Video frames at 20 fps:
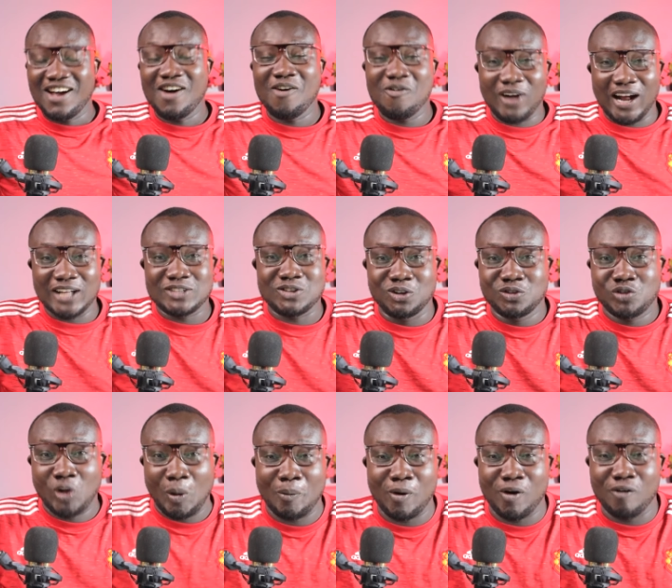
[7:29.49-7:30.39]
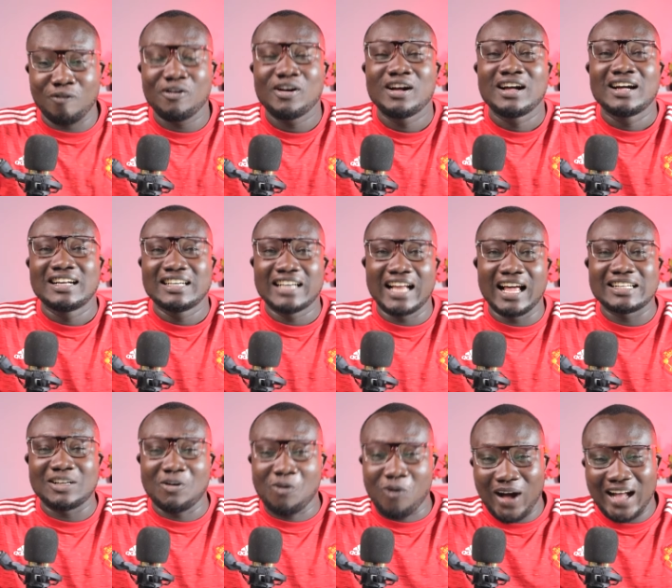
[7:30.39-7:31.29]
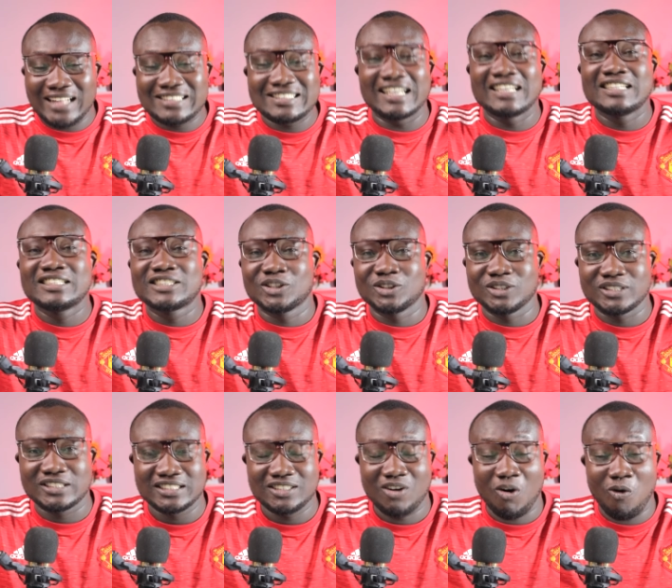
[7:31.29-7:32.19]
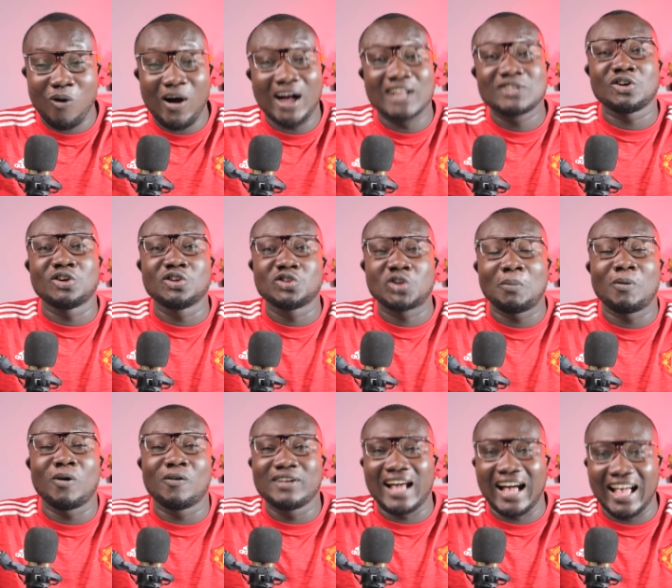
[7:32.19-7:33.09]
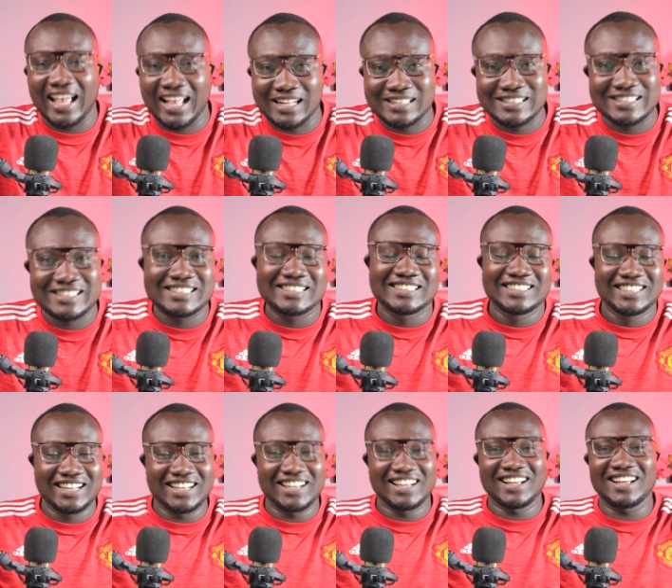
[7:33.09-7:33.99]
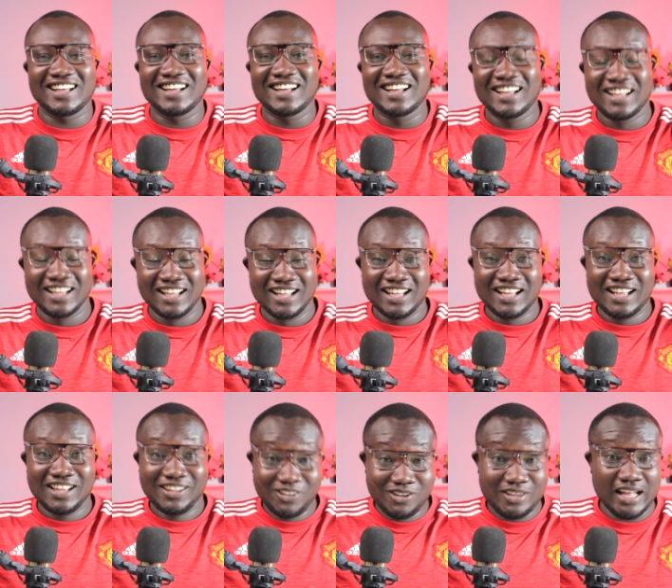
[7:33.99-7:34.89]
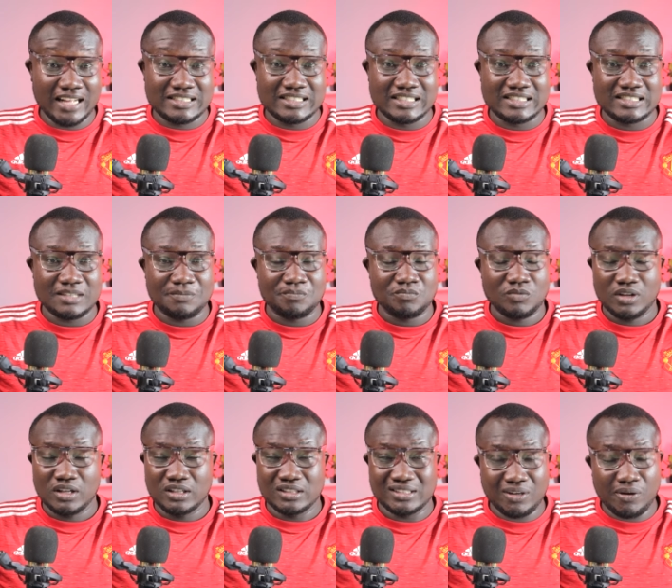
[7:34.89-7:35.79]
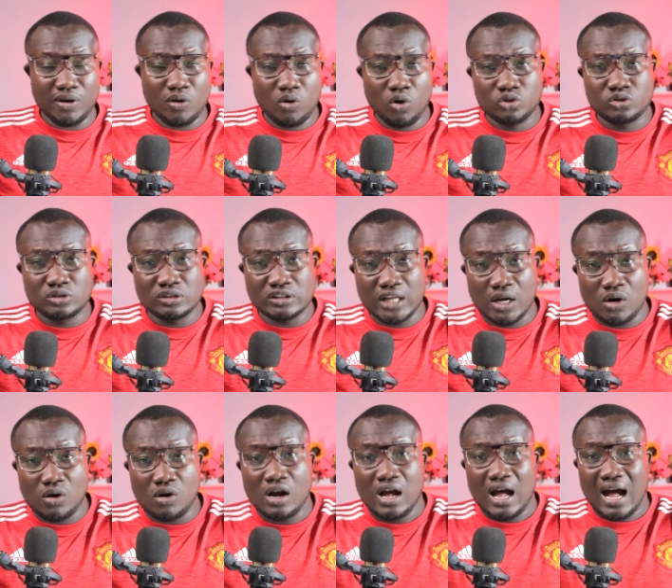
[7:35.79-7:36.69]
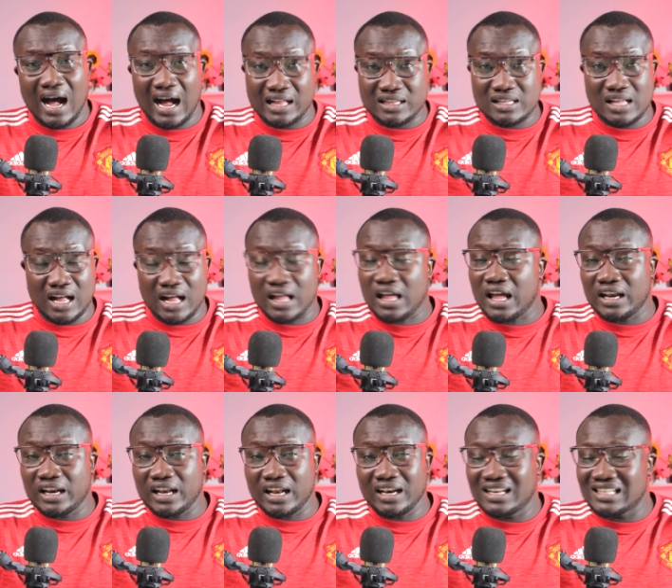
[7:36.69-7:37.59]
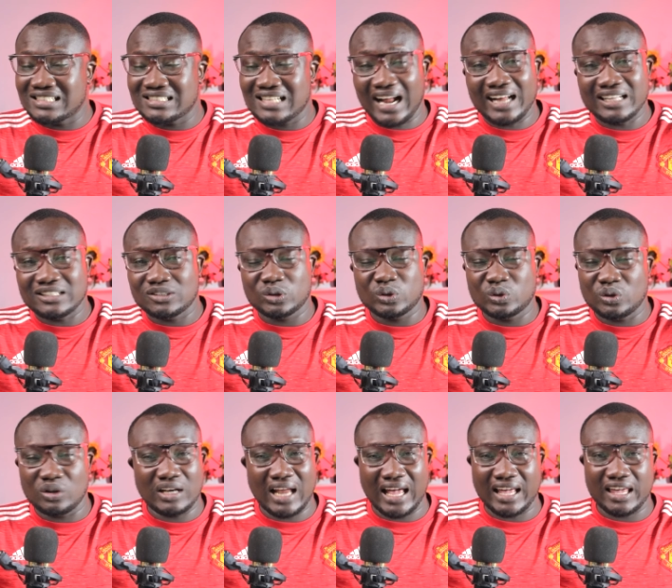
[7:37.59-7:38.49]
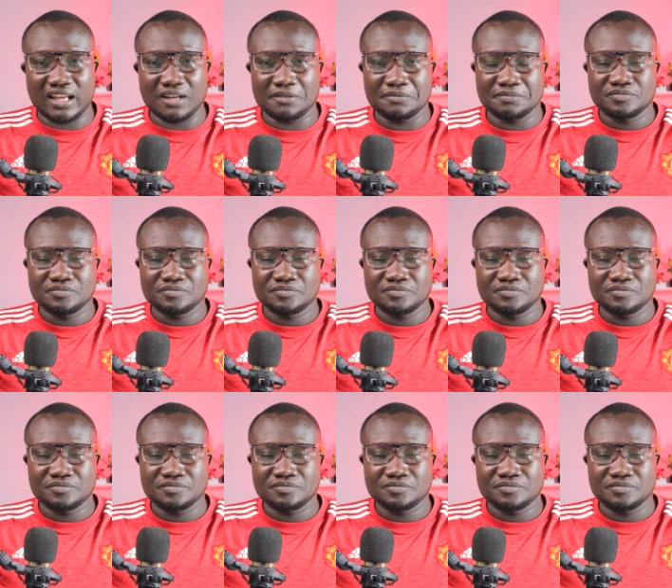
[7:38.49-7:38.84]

Right on top of the White Angels, right on top of their heads. You get it? Three goes to zero, at, uh, and then this guy is like,